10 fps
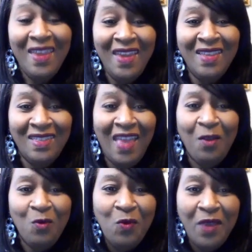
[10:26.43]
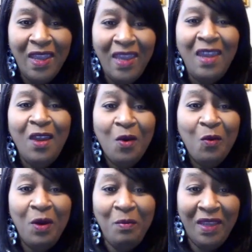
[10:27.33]
is that we
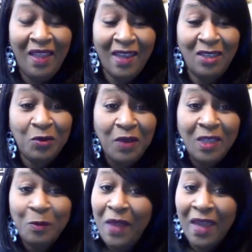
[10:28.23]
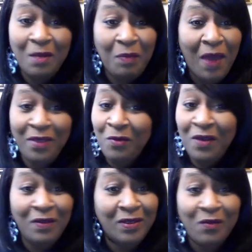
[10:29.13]
will be like trees planted by the
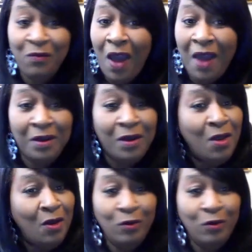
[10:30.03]
rivers of water